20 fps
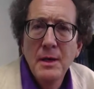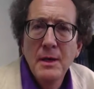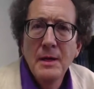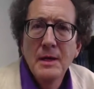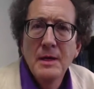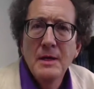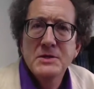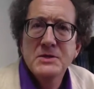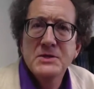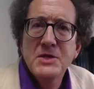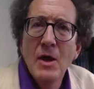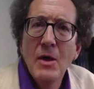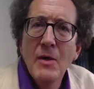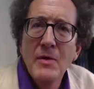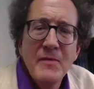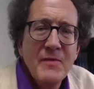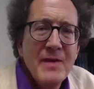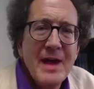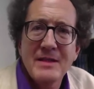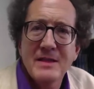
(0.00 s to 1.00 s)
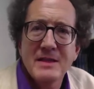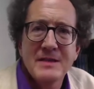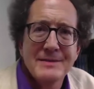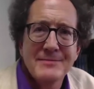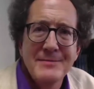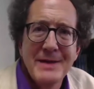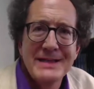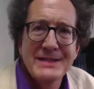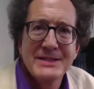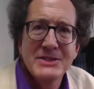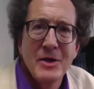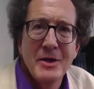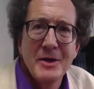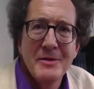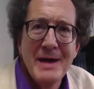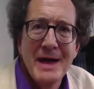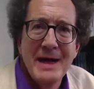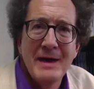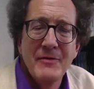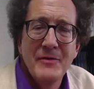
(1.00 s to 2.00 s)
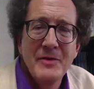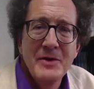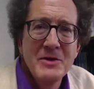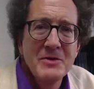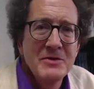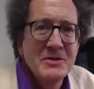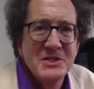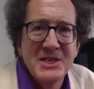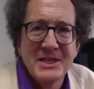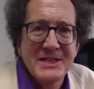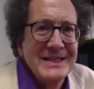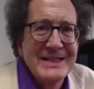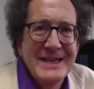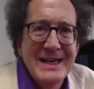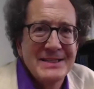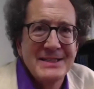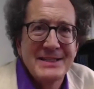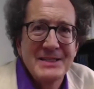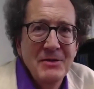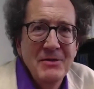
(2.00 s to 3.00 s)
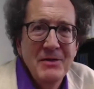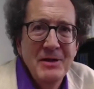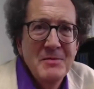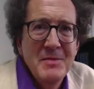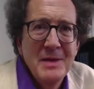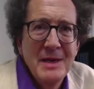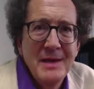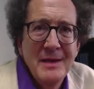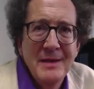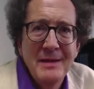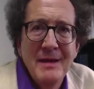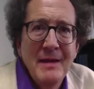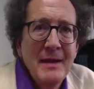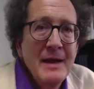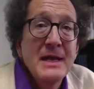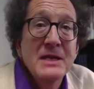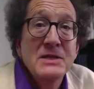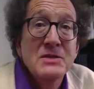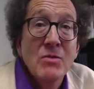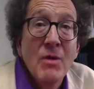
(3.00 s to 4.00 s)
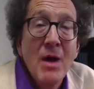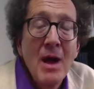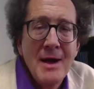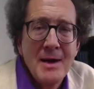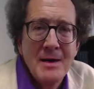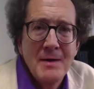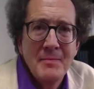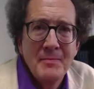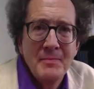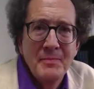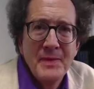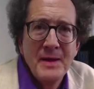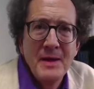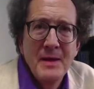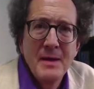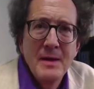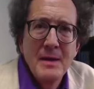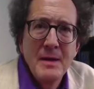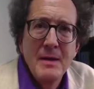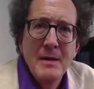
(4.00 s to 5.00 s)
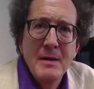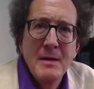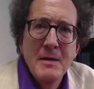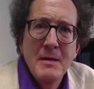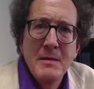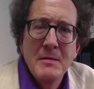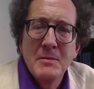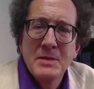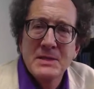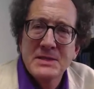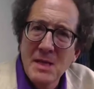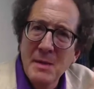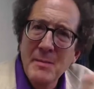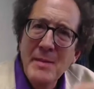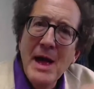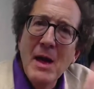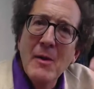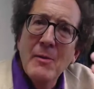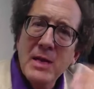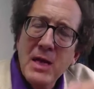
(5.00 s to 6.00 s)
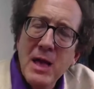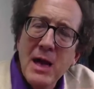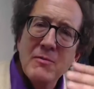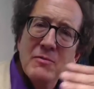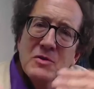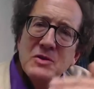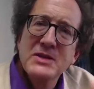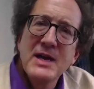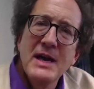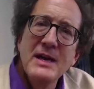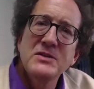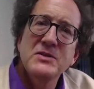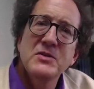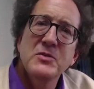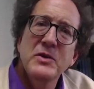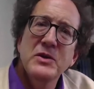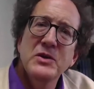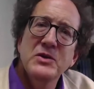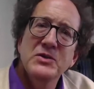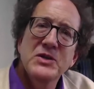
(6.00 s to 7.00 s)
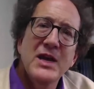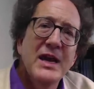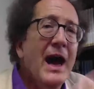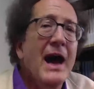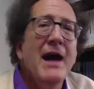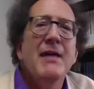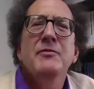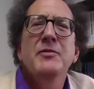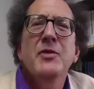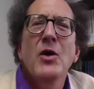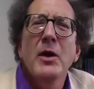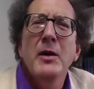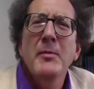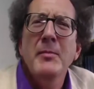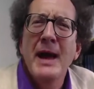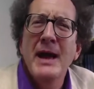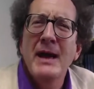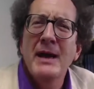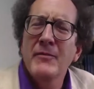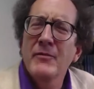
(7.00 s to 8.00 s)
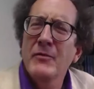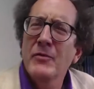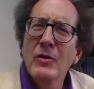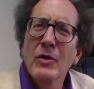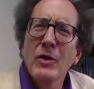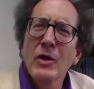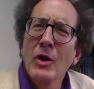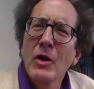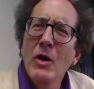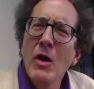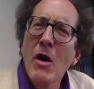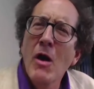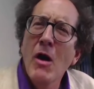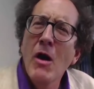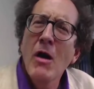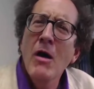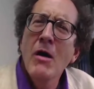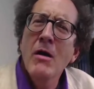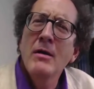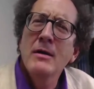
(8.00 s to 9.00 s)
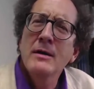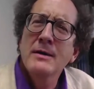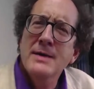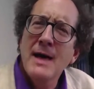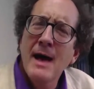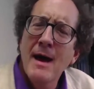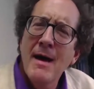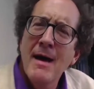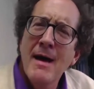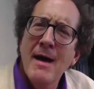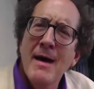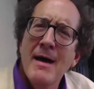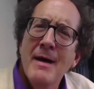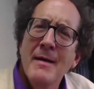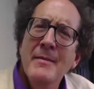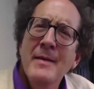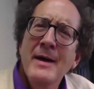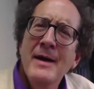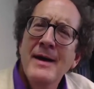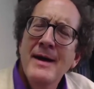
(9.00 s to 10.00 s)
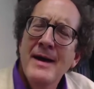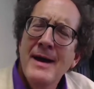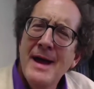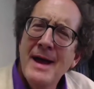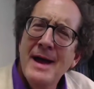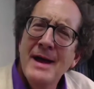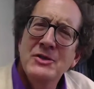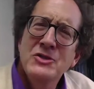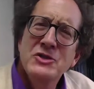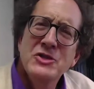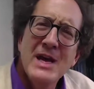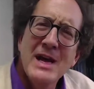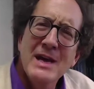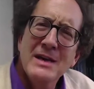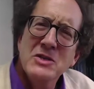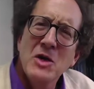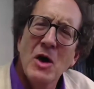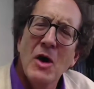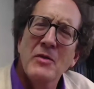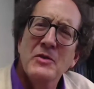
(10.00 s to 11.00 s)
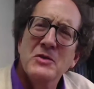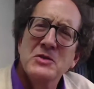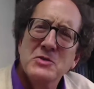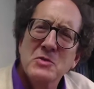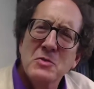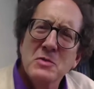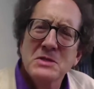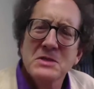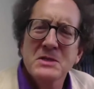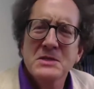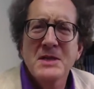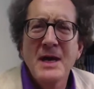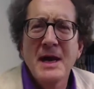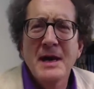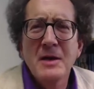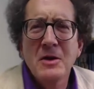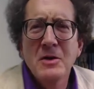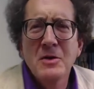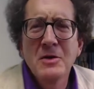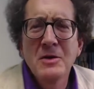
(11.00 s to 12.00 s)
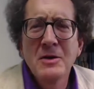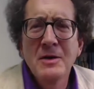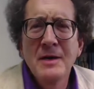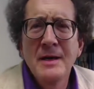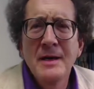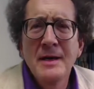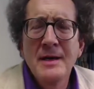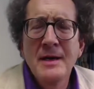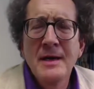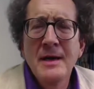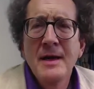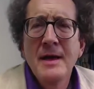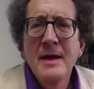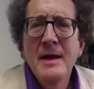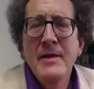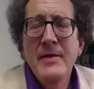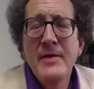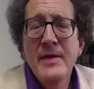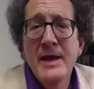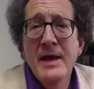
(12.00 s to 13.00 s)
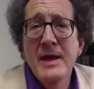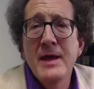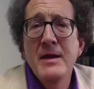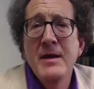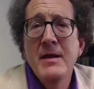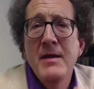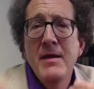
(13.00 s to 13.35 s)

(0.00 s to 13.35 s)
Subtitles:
So the fact that somebody's thought about it for years doesn't necessarily mean it's right. But somehow in conversation, when you say, I've thought about it for a long time and checked all the sources I could, then